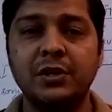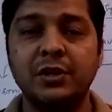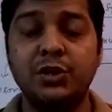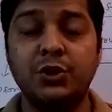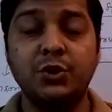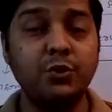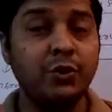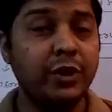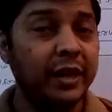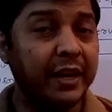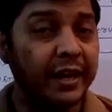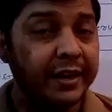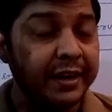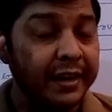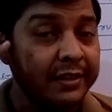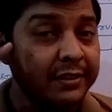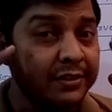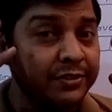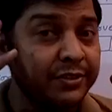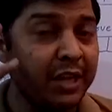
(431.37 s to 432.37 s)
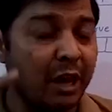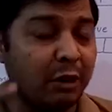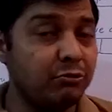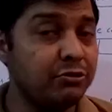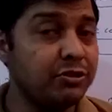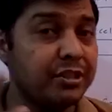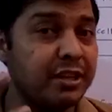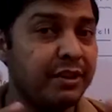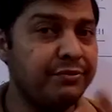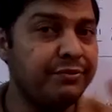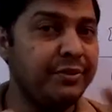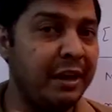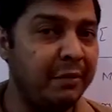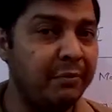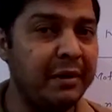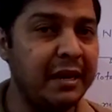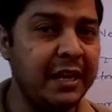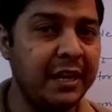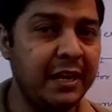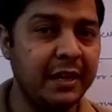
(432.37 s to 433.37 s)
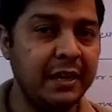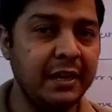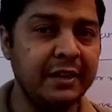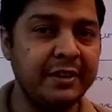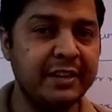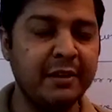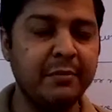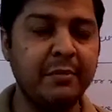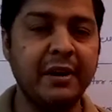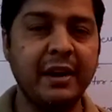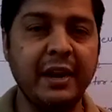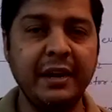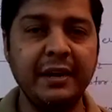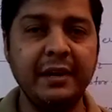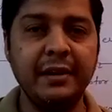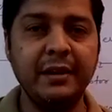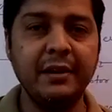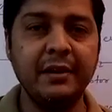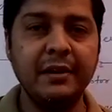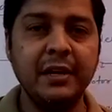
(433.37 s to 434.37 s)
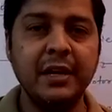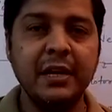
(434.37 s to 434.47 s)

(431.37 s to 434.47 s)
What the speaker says: To hearing the sounds of Emily, tamarind,